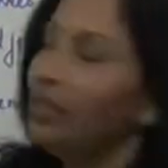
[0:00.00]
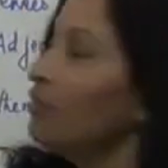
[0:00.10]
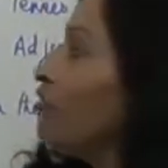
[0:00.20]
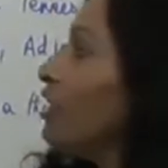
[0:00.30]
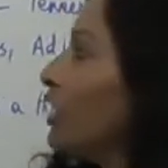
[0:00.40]

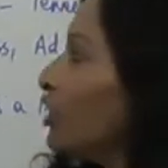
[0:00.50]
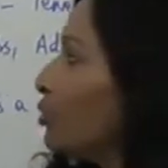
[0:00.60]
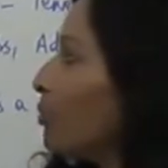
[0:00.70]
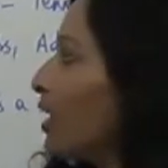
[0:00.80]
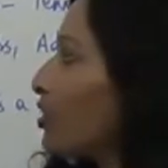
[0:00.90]
We need to
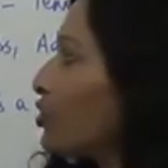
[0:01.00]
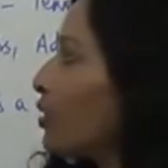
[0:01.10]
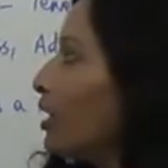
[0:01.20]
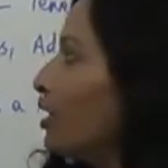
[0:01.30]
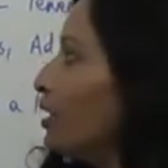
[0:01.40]
make
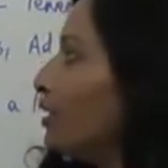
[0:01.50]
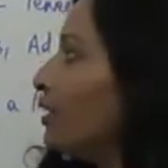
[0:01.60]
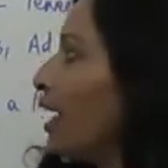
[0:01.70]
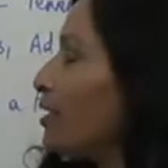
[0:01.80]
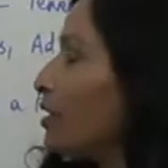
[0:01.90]
sure
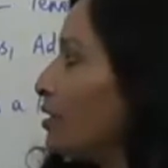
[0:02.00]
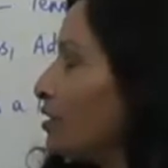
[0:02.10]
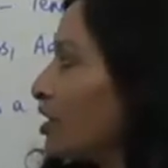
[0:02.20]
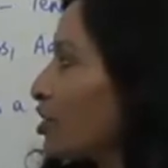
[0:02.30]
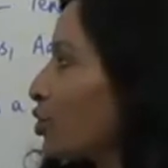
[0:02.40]
that
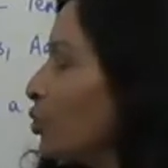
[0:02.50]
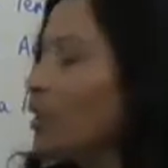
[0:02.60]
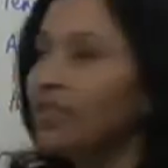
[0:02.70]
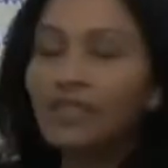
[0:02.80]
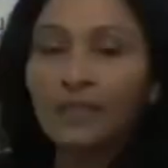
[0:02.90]
the
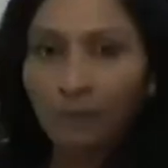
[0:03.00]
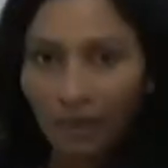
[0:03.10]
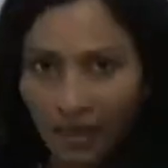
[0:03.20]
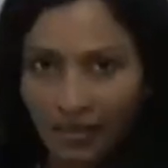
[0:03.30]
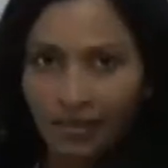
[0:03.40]
student
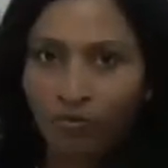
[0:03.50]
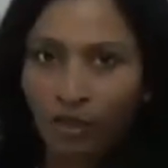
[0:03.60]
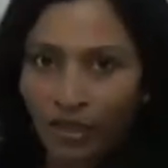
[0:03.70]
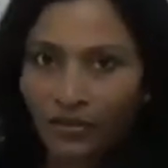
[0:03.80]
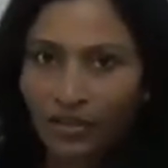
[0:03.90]
speaks,
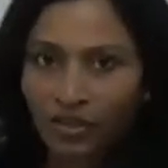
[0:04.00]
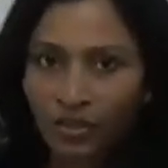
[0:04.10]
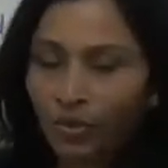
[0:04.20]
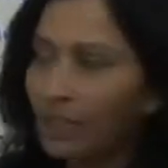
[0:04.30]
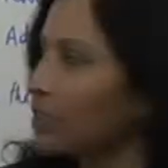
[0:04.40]
whatever the
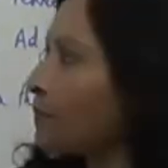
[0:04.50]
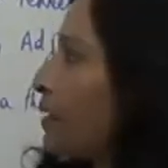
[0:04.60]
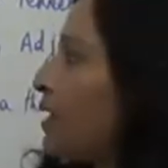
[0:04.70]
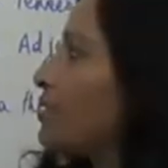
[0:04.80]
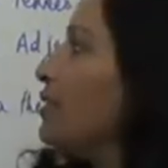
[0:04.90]
student
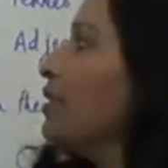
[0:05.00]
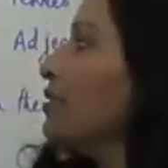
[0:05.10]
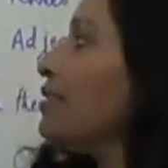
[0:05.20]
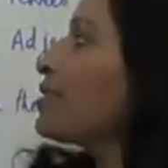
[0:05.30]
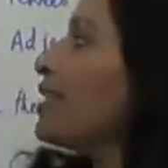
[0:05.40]
speaks,
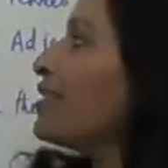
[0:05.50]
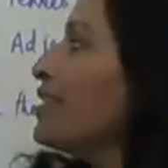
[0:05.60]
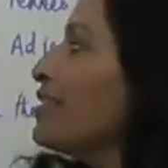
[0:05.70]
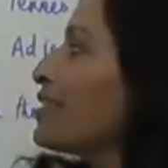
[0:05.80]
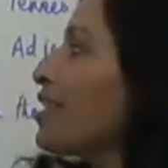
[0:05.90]
the
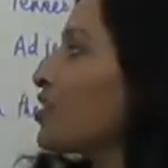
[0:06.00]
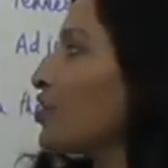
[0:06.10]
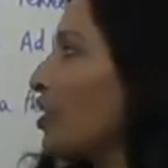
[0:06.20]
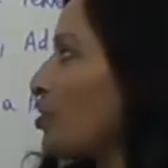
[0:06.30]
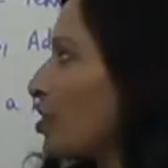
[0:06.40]
sentences are
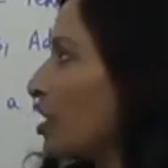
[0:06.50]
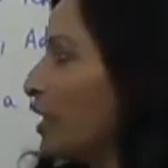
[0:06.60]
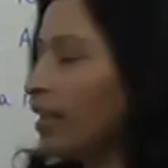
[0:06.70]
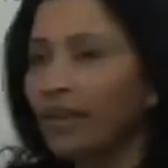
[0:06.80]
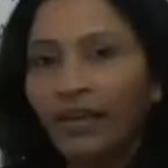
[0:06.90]

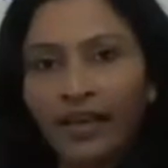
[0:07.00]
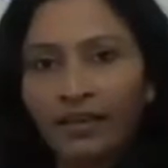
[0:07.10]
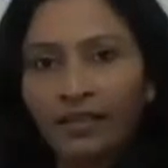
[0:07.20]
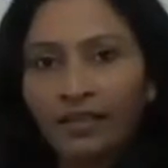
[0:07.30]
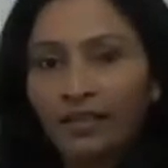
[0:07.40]
structurally
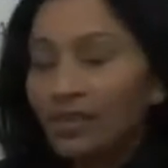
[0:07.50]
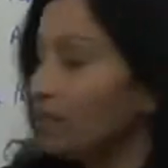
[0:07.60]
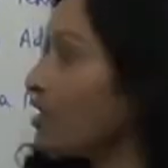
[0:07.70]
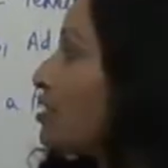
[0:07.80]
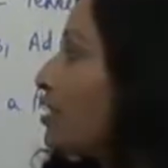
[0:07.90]
correct,
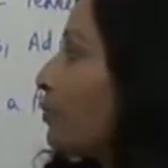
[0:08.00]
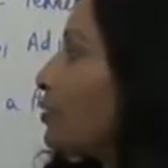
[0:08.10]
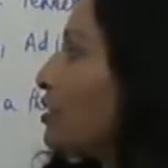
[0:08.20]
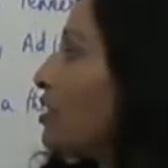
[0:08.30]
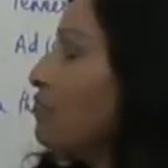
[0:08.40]
the
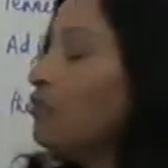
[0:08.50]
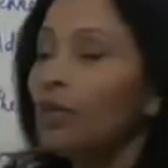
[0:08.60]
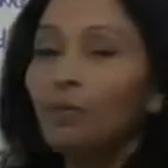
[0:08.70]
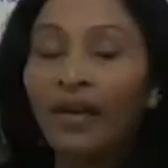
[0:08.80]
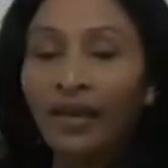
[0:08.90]
subject and
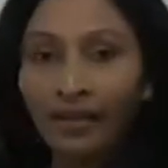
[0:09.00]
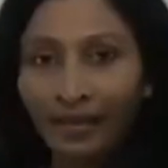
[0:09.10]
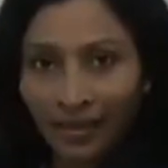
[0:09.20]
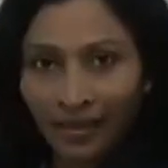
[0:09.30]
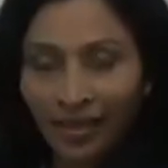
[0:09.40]
verb
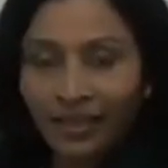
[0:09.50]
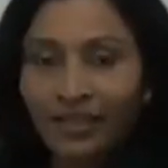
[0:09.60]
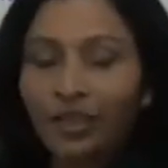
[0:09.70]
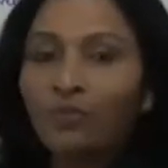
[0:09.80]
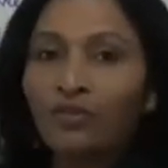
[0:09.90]
agree in
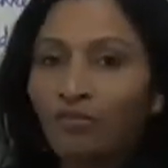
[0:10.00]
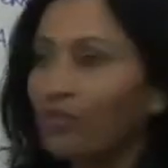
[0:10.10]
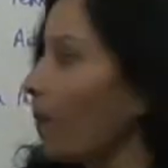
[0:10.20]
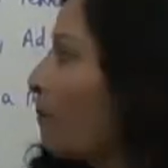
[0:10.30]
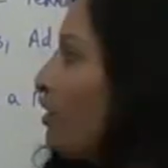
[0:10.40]
terms of
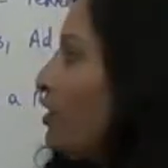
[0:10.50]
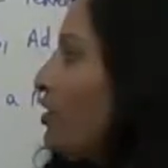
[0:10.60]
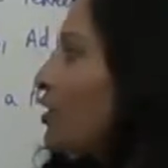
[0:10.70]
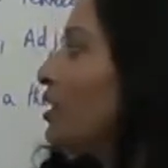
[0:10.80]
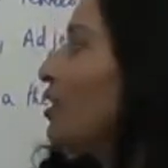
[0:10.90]

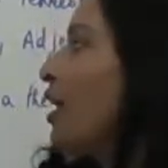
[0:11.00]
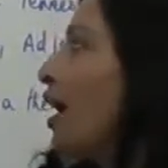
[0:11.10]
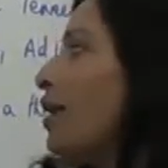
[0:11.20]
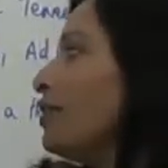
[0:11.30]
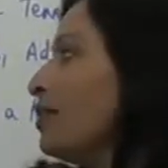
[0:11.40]
numbers,
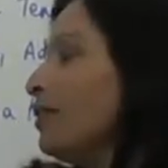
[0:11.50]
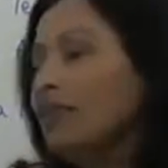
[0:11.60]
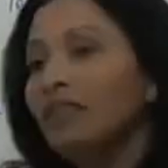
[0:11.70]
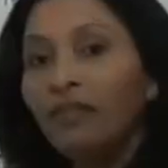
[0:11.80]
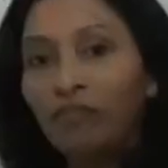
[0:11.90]
and
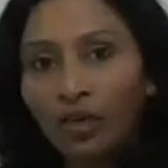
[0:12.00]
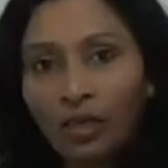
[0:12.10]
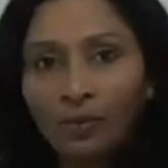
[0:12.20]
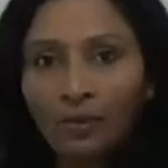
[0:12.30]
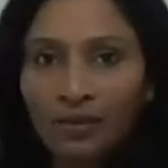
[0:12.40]
the
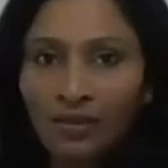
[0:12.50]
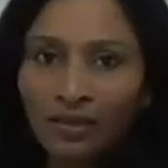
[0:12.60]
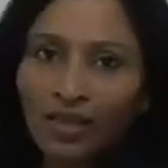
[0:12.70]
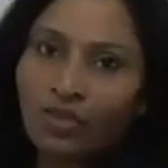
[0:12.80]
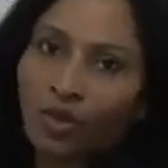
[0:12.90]
verb
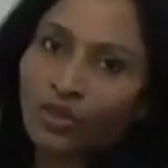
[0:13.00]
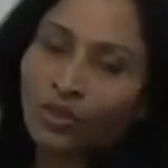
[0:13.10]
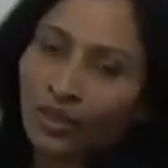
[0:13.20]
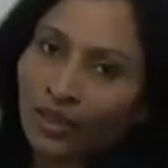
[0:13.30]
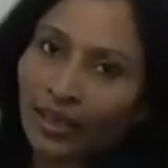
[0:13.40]
is
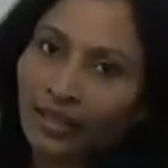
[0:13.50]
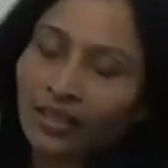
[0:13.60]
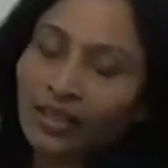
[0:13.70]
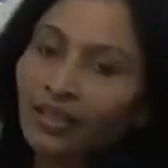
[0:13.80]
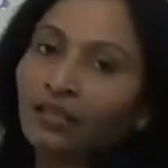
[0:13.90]
also correct.
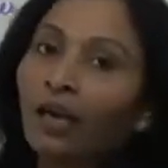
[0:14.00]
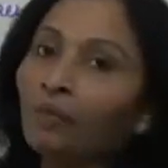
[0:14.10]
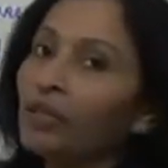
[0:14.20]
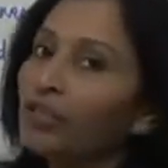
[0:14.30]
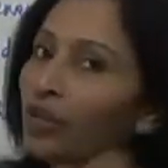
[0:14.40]
That
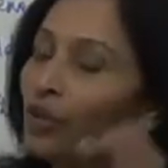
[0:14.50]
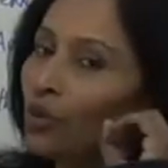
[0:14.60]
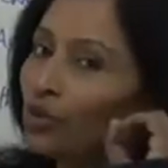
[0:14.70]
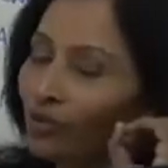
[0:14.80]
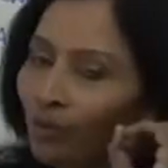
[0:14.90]
means the
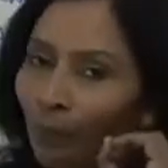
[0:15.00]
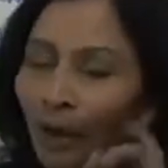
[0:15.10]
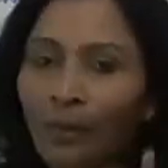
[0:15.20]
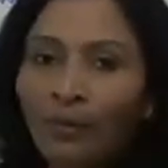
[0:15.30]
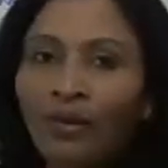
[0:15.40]
use of the
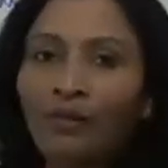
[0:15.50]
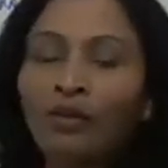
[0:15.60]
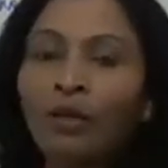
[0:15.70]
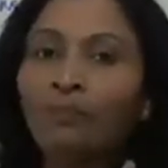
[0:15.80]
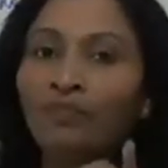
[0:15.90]
primary
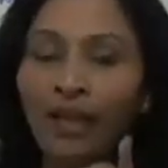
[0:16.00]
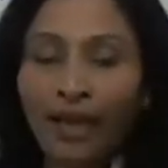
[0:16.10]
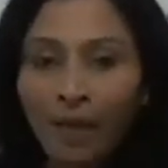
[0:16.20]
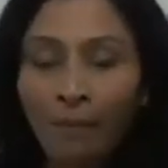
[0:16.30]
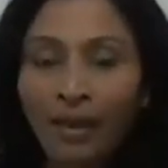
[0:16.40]
verb, the
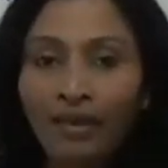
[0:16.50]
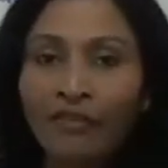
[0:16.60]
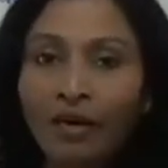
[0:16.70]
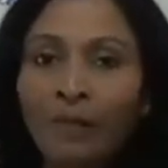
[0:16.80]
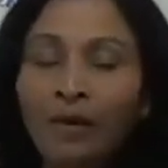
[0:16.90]
helping
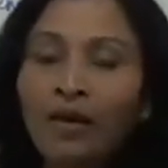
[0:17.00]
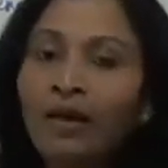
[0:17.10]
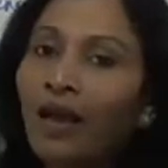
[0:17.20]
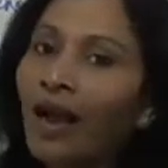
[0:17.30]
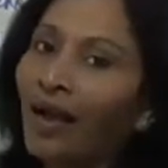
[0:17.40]
verb,
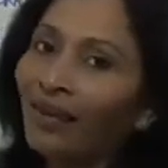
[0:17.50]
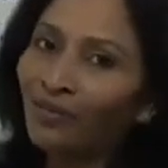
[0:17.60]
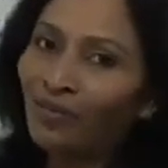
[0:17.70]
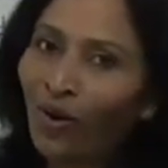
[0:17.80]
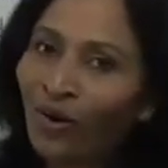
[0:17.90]
and
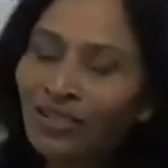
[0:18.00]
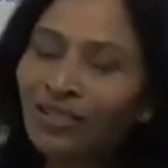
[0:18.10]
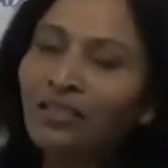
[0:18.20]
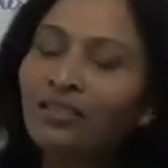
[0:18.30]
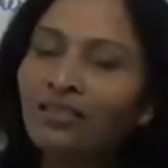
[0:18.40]
of course
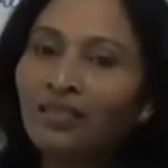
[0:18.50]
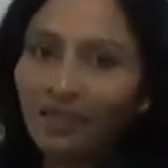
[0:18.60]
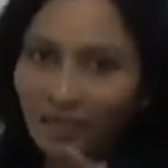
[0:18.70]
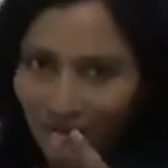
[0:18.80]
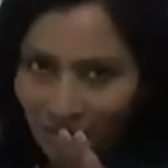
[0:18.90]

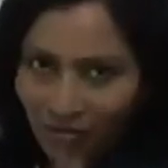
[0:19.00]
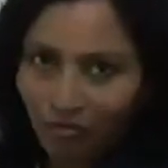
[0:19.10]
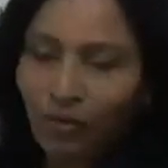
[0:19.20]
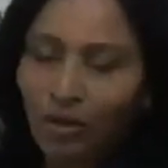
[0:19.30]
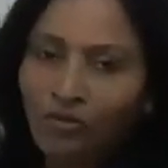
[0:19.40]
the
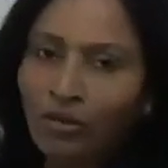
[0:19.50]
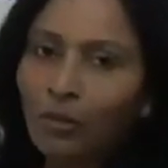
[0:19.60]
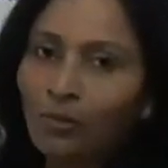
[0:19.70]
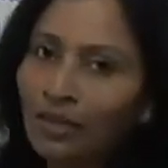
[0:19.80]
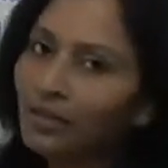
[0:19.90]
full
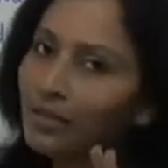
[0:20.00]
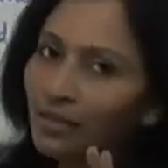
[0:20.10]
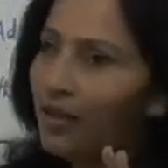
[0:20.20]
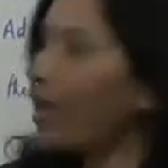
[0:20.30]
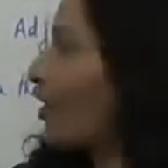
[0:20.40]
verb is
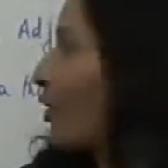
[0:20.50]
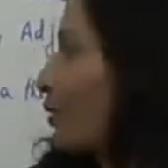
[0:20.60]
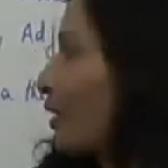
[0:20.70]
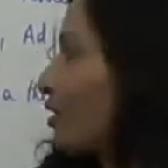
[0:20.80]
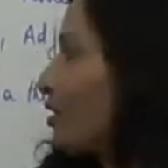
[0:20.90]

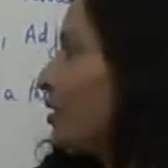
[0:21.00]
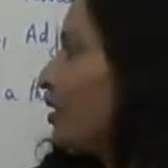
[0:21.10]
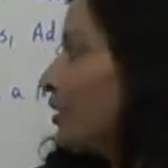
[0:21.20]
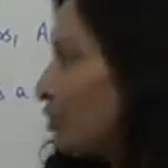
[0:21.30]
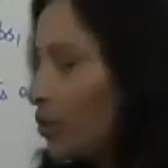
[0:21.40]
accurate.
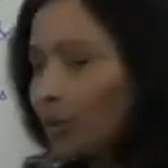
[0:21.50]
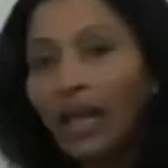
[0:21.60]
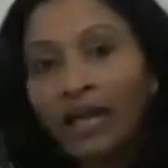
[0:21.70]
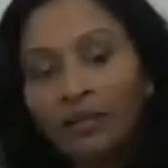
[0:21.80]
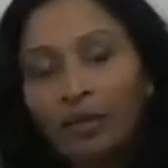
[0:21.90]
So
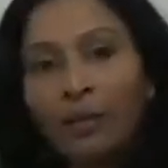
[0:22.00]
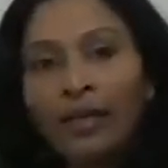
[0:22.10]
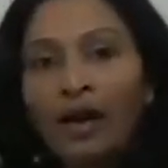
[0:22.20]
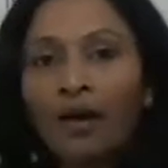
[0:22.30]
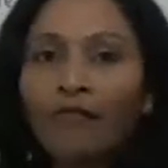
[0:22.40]
that will be
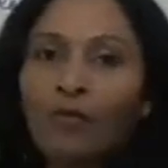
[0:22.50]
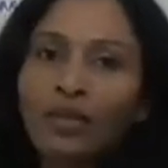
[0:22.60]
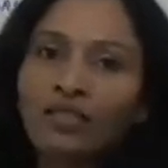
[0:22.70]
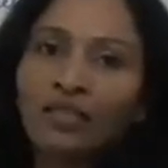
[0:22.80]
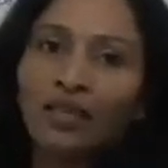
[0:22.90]
our
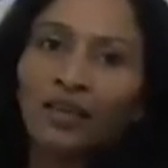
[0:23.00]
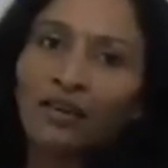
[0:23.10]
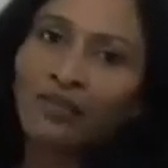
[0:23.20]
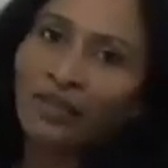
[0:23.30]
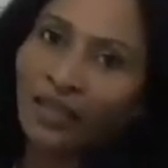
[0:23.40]
focus area
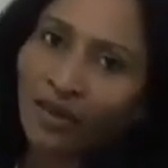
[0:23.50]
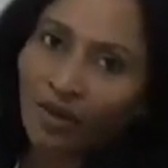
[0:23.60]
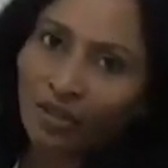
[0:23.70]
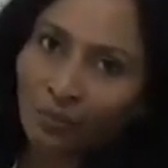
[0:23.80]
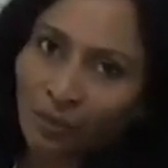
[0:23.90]
when they
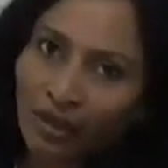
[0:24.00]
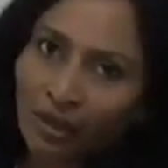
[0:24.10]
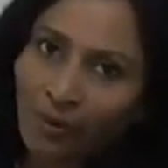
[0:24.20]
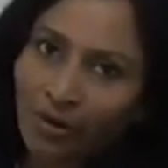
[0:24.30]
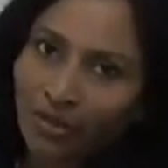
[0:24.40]
speak
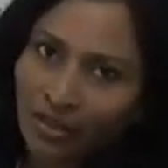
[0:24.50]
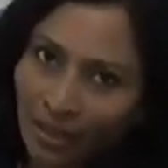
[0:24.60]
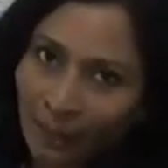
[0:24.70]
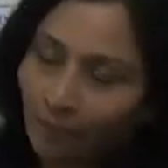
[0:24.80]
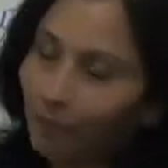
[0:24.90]
about a
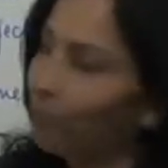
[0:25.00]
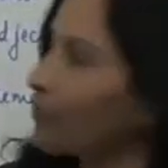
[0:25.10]
theme.